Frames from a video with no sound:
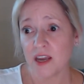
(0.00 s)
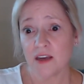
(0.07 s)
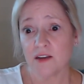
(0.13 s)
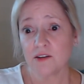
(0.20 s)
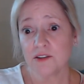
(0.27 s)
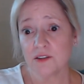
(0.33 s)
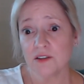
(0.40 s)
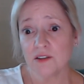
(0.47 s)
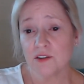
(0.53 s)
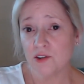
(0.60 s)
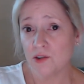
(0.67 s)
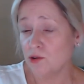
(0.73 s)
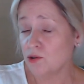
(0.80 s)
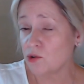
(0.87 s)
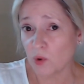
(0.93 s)
Adelsons
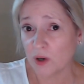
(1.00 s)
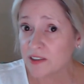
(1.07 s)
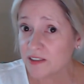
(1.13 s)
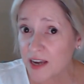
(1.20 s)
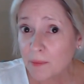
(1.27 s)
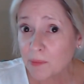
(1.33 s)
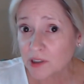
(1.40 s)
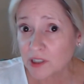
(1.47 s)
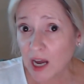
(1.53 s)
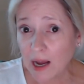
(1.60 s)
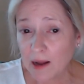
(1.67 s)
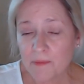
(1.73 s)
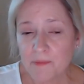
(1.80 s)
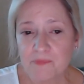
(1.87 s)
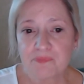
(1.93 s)
used WhatsApp a lot.